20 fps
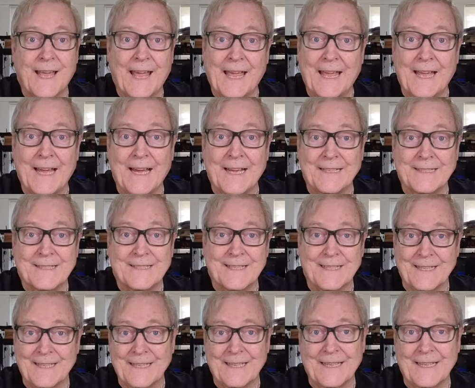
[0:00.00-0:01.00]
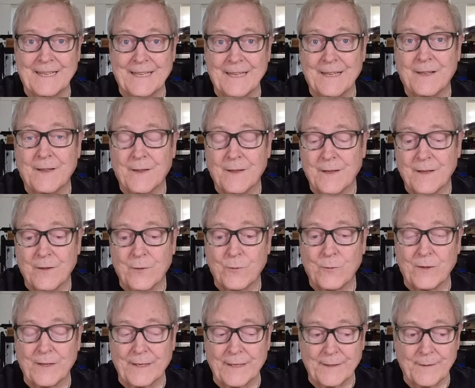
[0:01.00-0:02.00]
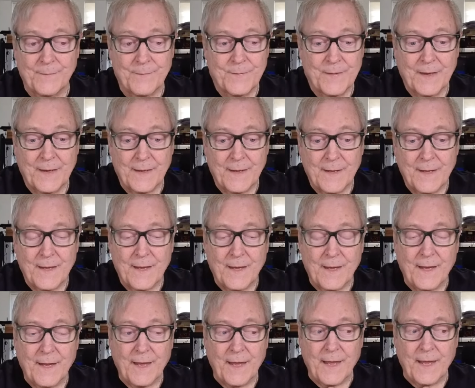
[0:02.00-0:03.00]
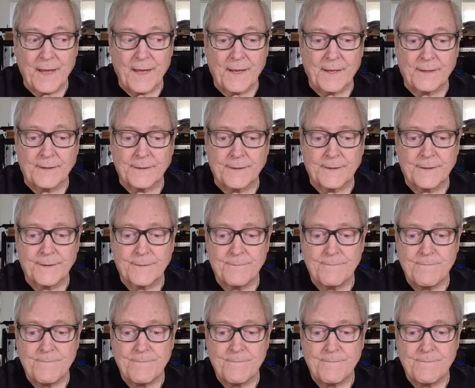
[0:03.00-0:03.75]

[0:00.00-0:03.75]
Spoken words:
A-I-C-E 3. And